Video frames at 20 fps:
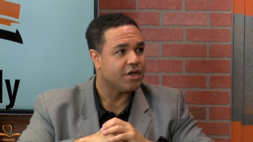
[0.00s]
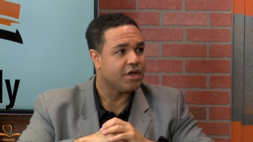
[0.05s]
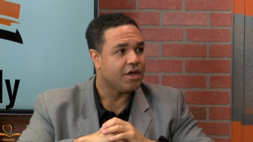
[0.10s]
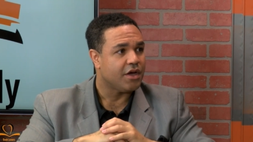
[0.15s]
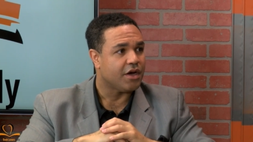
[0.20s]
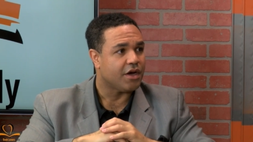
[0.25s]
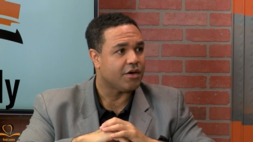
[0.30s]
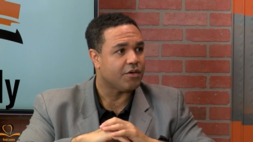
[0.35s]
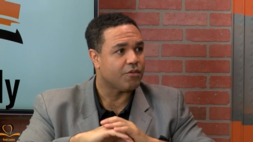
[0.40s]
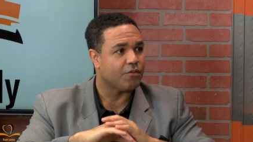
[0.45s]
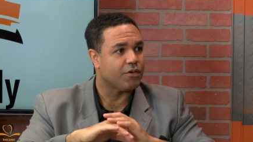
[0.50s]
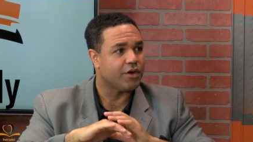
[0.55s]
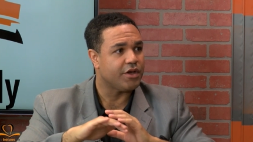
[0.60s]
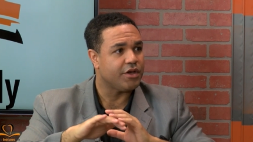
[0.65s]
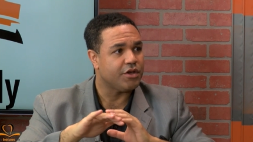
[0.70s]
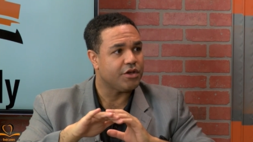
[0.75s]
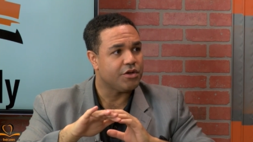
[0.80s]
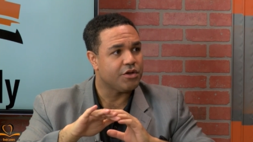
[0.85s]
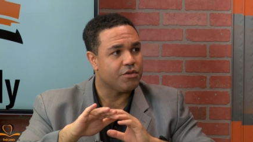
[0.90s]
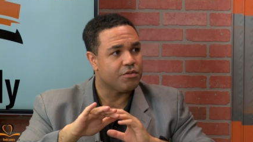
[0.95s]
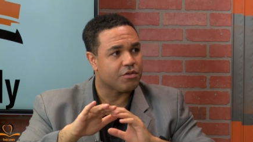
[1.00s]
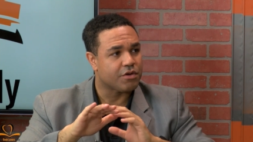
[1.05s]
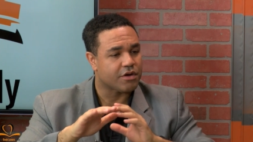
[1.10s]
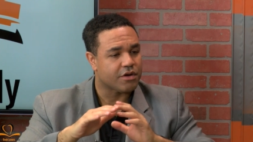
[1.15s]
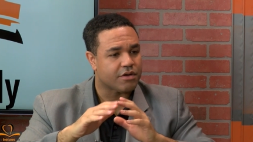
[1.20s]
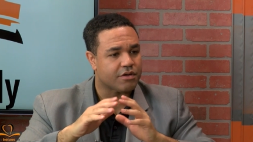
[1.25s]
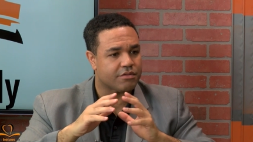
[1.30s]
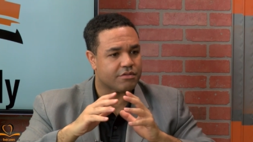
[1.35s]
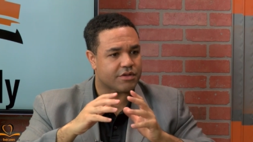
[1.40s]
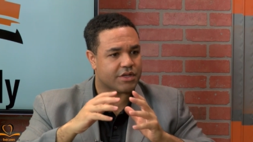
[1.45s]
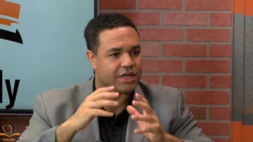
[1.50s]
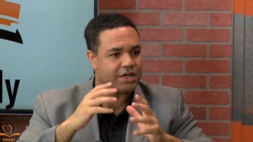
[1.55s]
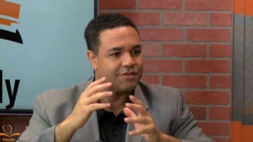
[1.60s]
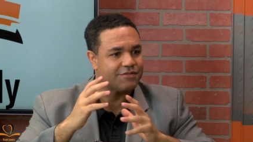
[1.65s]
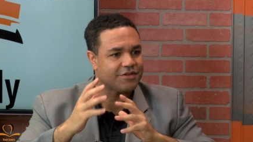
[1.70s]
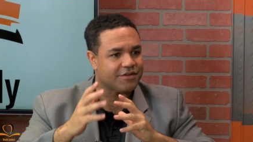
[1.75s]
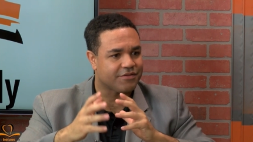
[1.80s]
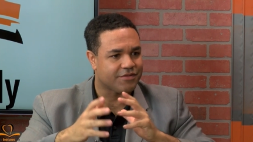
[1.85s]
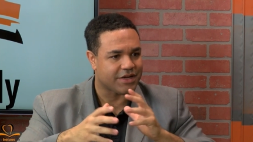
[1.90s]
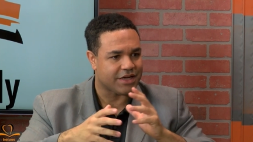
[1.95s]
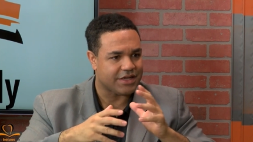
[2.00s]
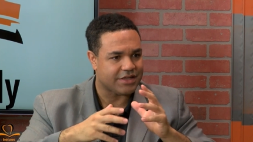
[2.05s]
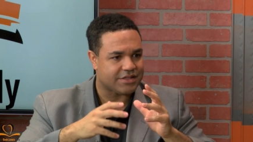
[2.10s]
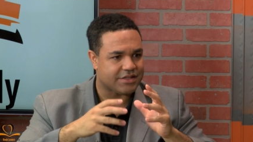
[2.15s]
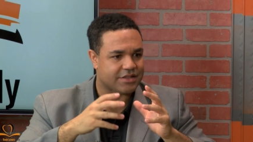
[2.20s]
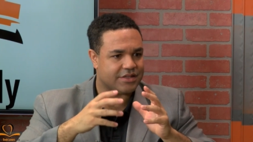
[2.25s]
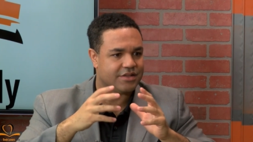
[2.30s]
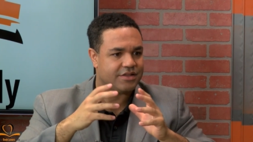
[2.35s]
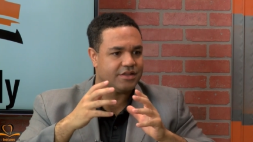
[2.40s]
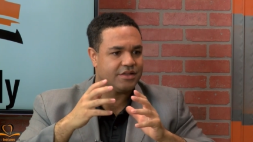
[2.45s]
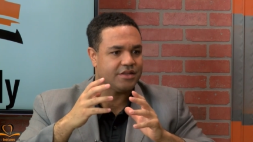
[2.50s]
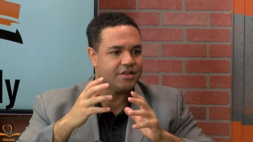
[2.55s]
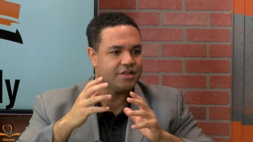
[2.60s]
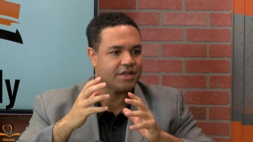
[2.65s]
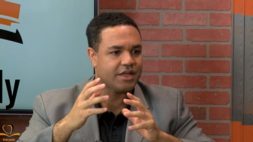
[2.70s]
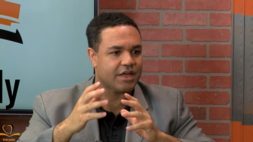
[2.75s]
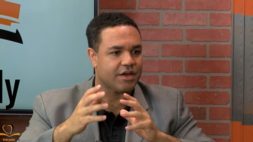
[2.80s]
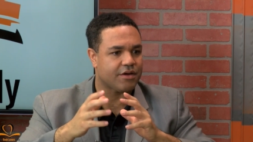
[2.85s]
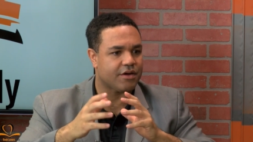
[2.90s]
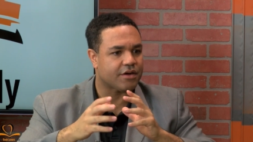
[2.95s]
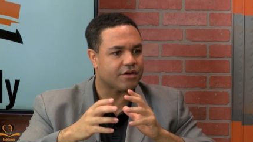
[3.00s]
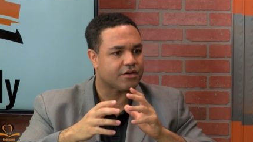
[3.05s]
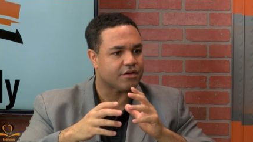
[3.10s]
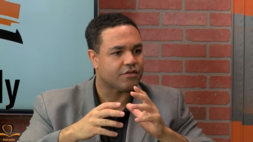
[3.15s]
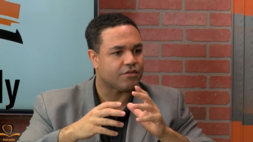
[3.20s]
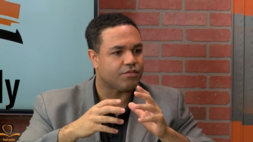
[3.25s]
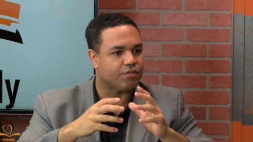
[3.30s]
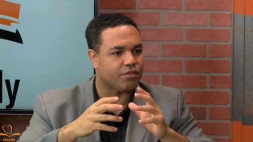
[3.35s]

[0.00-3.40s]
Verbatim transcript: Uh, yes. Uh, when you were kind of devising the character of